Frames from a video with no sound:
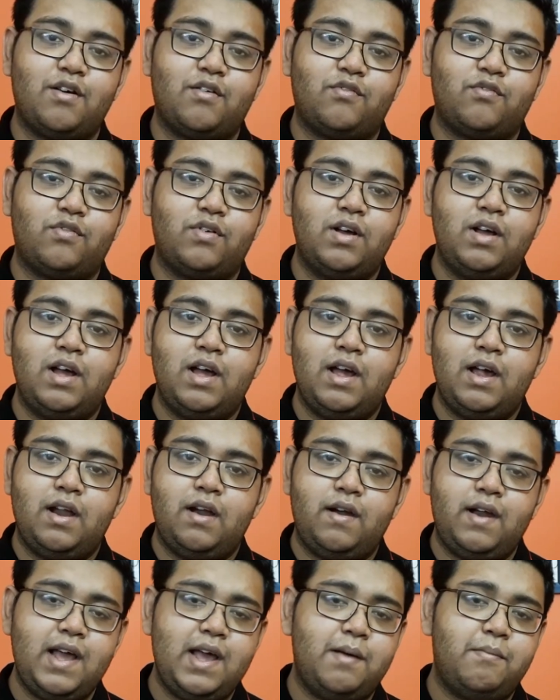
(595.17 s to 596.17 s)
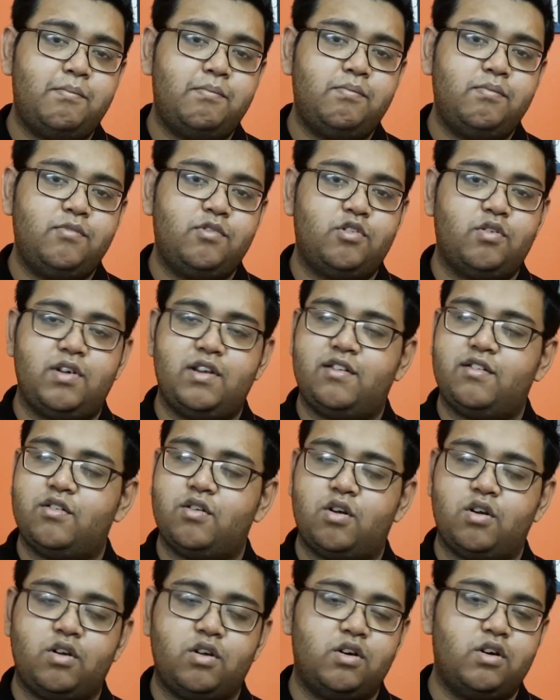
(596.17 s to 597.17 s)
of RAM, so it's
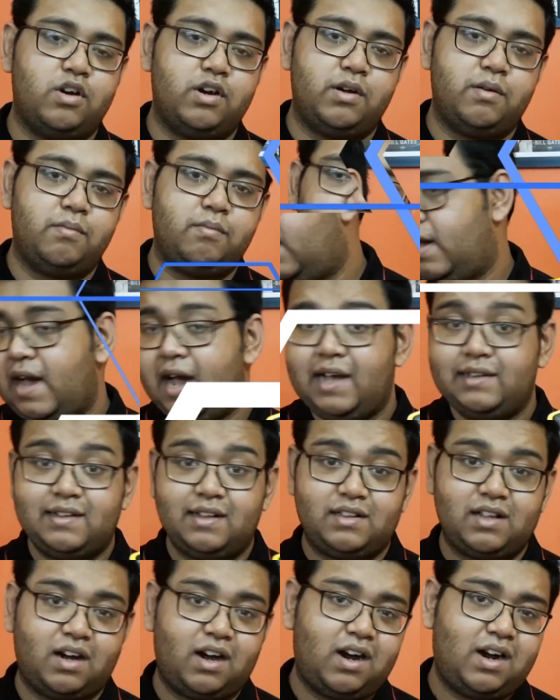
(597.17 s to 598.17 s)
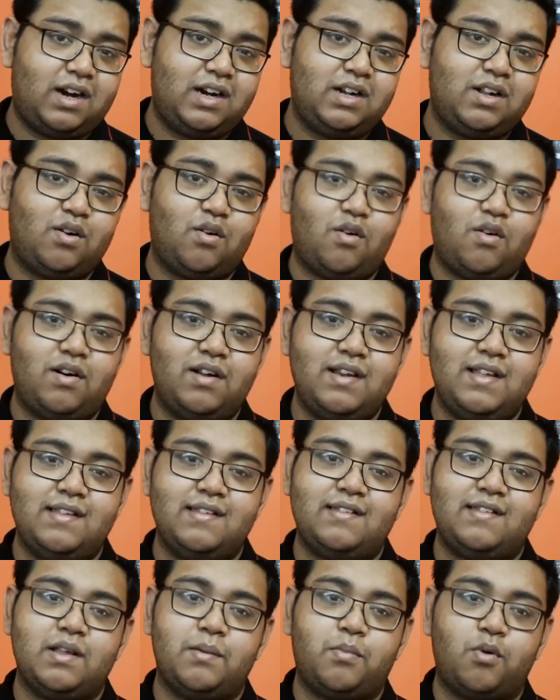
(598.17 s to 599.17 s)
not good. And the third con
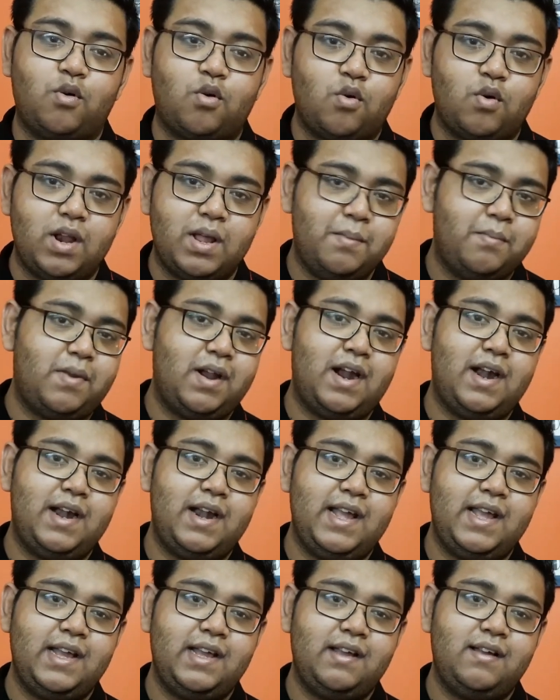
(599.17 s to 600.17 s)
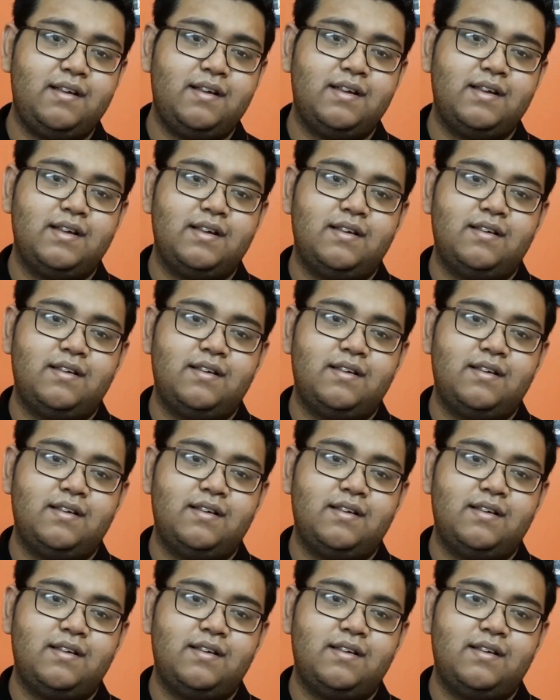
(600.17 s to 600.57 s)
is the Poco rebranding.